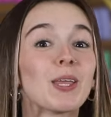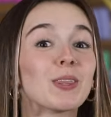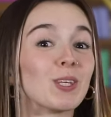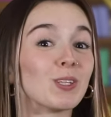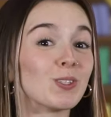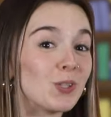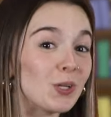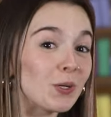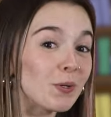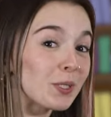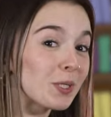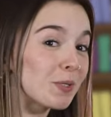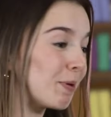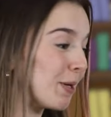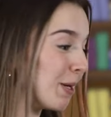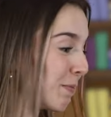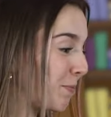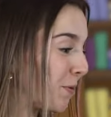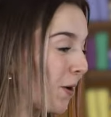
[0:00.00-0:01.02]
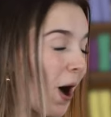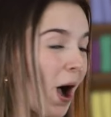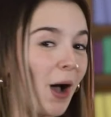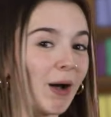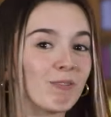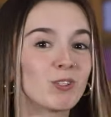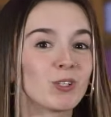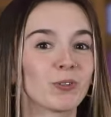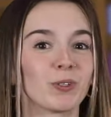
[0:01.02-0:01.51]
The Jewish people
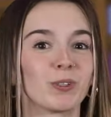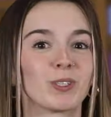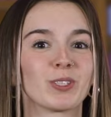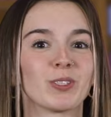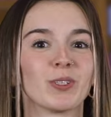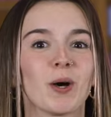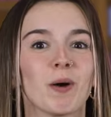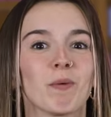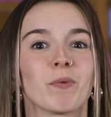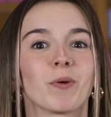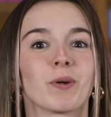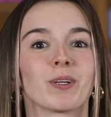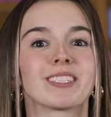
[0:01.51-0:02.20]
of Jerusalem were